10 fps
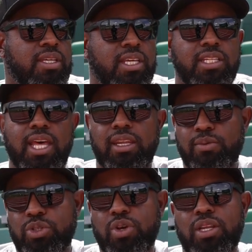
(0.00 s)
Not that we're
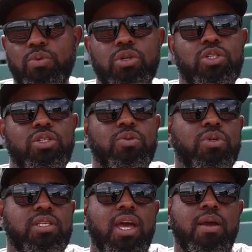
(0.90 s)
trying to rush you to
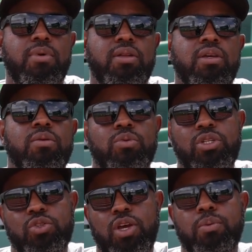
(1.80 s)
retirement, we're just
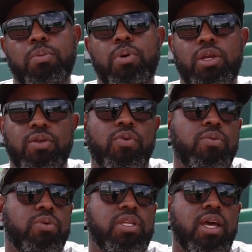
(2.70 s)
trying to prepare you for
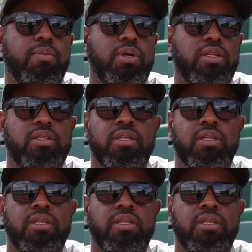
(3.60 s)
retirement